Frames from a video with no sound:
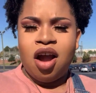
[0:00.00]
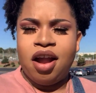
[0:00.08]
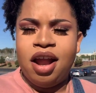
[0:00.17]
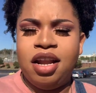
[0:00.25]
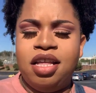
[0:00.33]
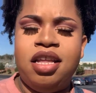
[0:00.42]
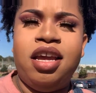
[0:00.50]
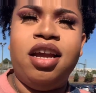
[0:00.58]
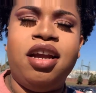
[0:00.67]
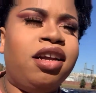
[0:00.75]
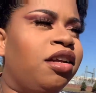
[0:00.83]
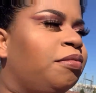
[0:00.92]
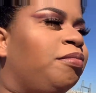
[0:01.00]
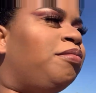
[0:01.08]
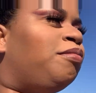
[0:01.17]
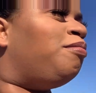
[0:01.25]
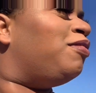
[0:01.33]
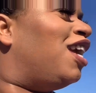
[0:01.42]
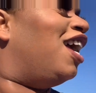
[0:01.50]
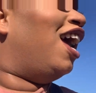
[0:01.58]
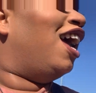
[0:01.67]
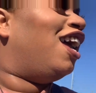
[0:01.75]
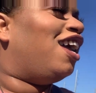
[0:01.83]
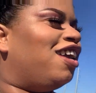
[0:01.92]
are headed there.
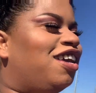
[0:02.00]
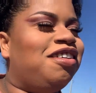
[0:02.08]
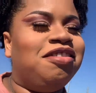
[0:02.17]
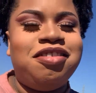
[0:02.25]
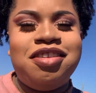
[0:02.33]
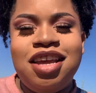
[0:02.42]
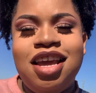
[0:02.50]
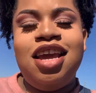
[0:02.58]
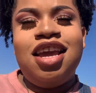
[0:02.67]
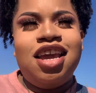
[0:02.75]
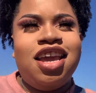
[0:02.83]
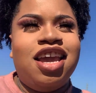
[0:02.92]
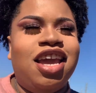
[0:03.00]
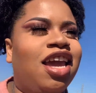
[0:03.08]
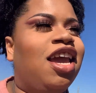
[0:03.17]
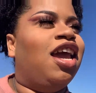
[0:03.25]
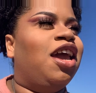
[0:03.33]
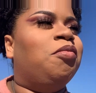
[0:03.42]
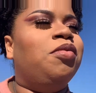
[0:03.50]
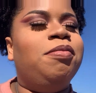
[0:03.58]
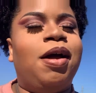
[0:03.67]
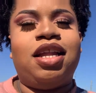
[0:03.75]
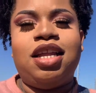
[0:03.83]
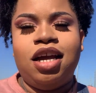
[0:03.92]
Hey, and we
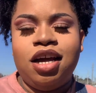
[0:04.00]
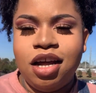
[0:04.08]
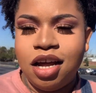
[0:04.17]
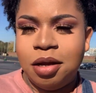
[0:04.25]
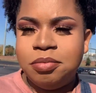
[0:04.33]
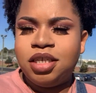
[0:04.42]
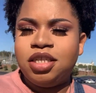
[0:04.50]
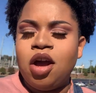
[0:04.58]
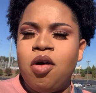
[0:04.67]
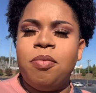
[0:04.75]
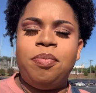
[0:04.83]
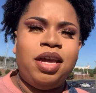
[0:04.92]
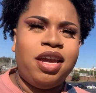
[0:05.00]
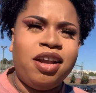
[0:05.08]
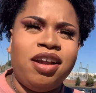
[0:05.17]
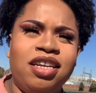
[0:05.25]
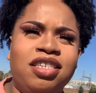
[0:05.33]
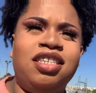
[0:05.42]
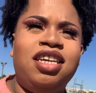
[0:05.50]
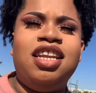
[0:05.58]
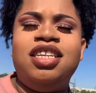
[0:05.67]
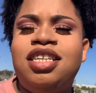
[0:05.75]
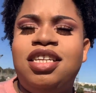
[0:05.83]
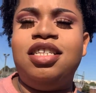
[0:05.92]
about to just go up in here and just
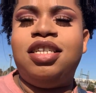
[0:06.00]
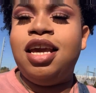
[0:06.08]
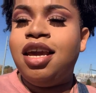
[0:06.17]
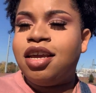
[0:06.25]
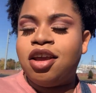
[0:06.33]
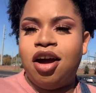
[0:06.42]
get into this gig,